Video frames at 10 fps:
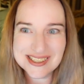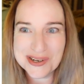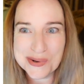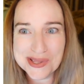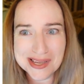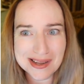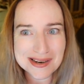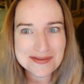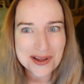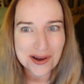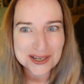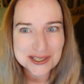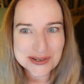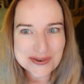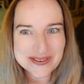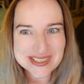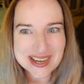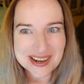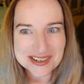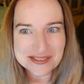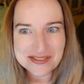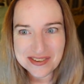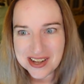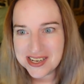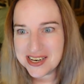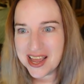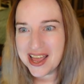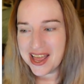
So the end of the auction was kind of fun.